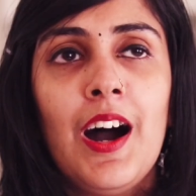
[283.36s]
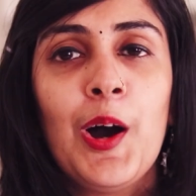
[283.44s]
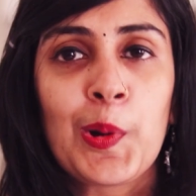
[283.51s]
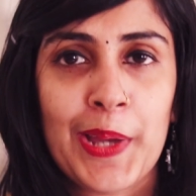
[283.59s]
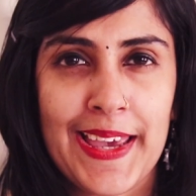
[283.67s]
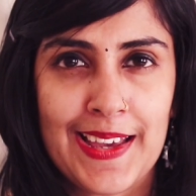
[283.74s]

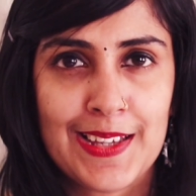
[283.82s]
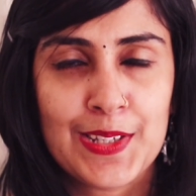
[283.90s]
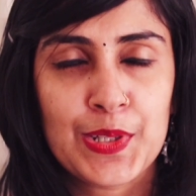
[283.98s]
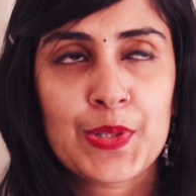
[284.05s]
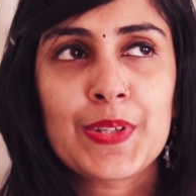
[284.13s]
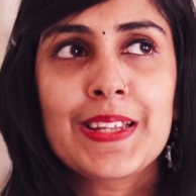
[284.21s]
Okay,
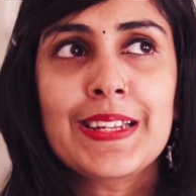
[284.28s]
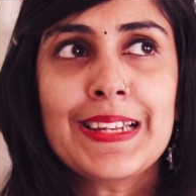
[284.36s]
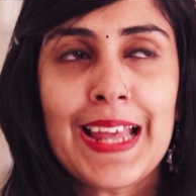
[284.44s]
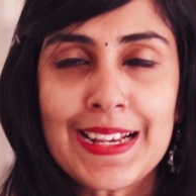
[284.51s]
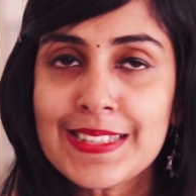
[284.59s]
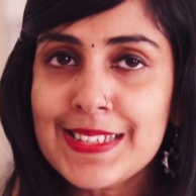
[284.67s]
so the
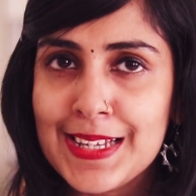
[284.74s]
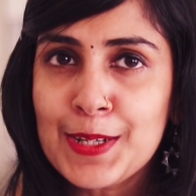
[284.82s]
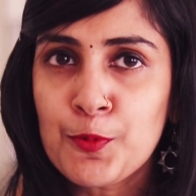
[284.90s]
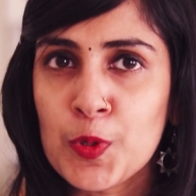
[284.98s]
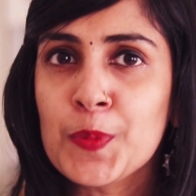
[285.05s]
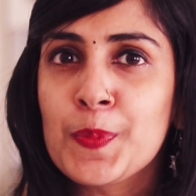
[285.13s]
next
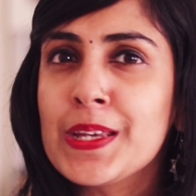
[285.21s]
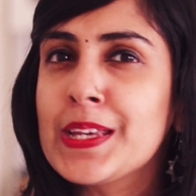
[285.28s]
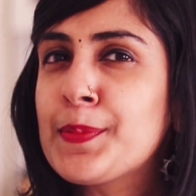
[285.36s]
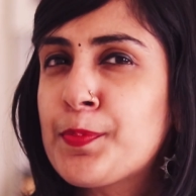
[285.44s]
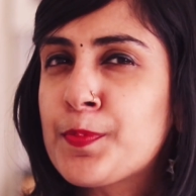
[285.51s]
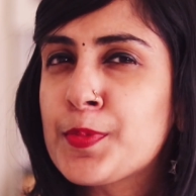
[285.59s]
thing would
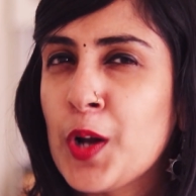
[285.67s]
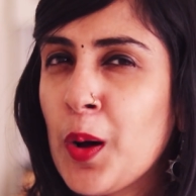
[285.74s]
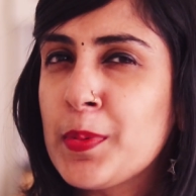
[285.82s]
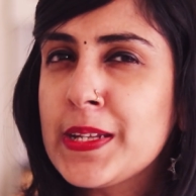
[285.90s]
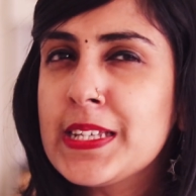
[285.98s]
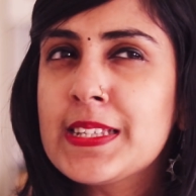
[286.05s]
be
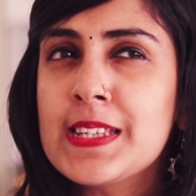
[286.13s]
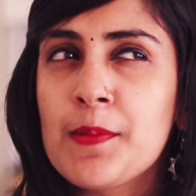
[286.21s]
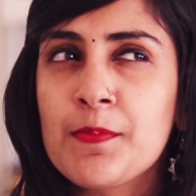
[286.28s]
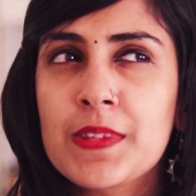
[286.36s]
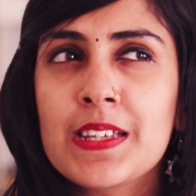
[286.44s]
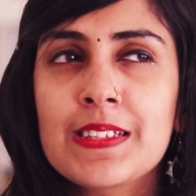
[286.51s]
probably
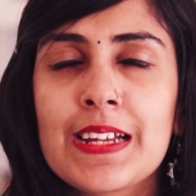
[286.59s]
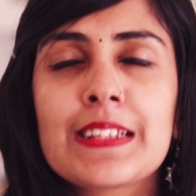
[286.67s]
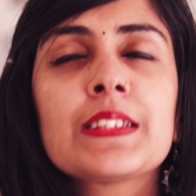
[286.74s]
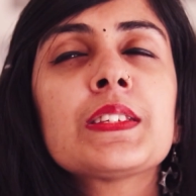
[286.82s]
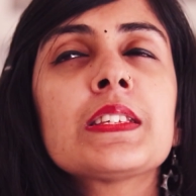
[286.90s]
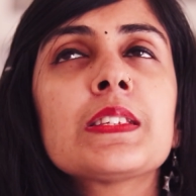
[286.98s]
something that
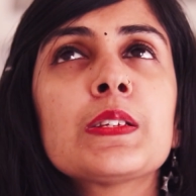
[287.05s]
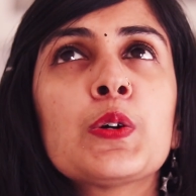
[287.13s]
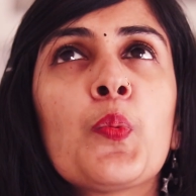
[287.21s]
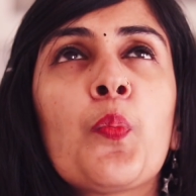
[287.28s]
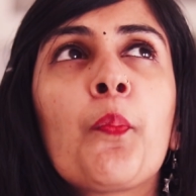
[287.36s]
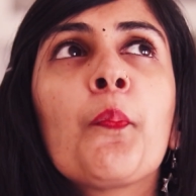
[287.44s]
is
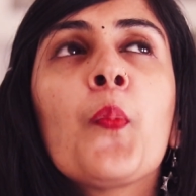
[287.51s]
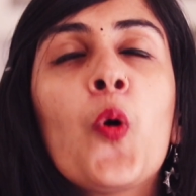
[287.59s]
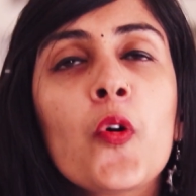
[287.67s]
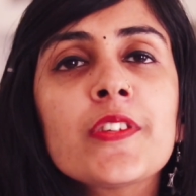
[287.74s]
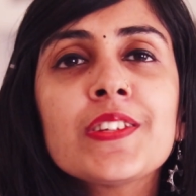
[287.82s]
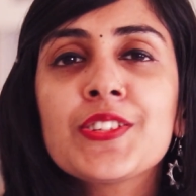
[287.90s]

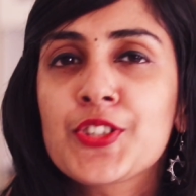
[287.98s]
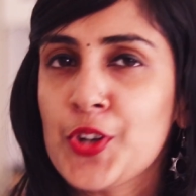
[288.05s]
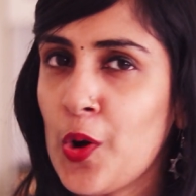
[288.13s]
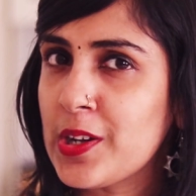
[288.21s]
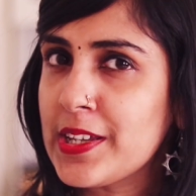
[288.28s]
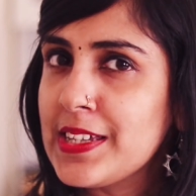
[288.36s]
most
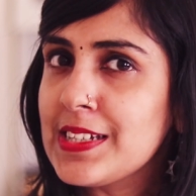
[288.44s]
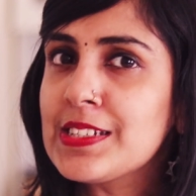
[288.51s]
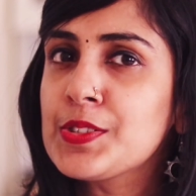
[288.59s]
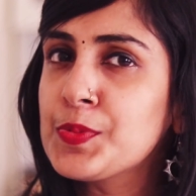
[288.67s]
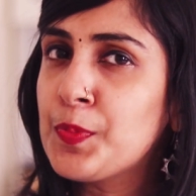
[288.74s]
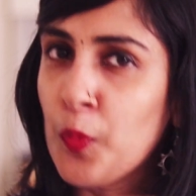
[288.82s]
shocking
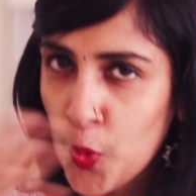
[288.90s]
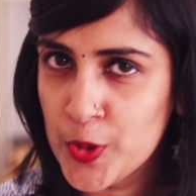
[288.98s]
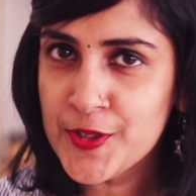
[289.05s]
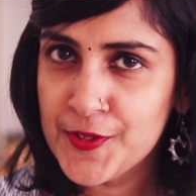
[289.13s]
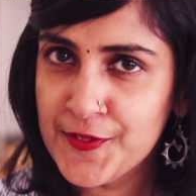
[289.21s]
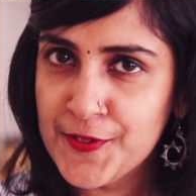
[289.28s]
to
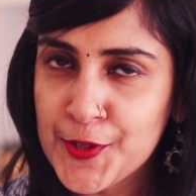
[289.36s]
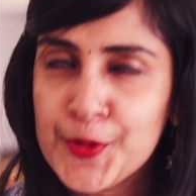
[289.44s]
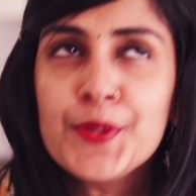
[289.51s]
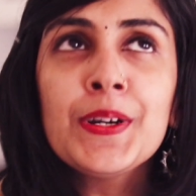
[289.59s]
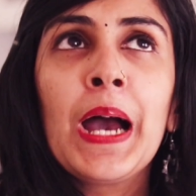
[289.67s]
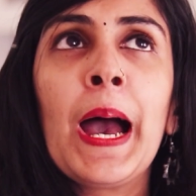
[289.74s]
most of
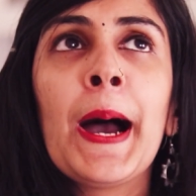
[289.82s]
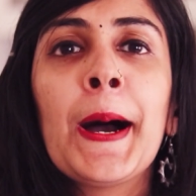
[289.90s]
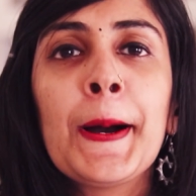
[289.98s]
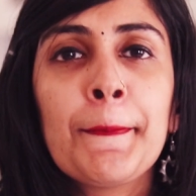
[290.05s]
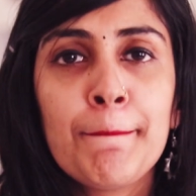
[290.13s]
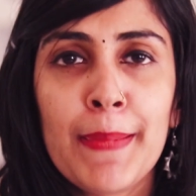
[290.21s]
you,
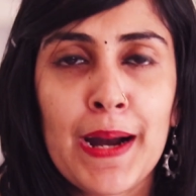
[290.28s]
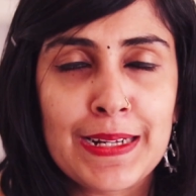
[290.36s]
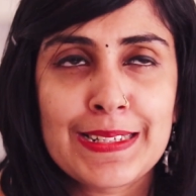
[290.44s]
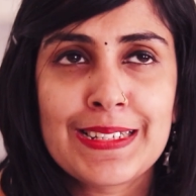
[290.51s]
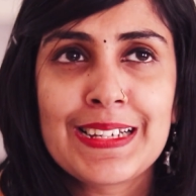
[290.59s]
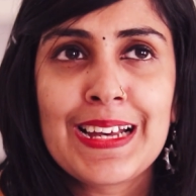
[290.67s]

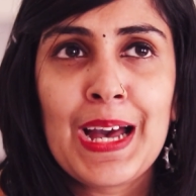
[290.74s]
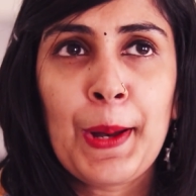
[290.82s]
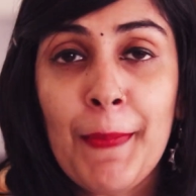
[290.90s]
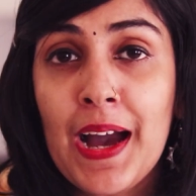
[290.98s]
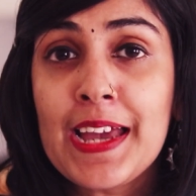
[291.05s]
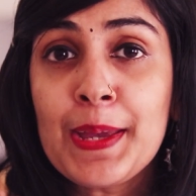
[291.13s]
but
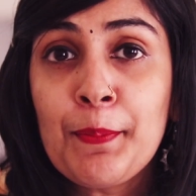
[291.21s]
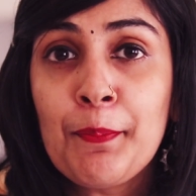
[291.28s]
my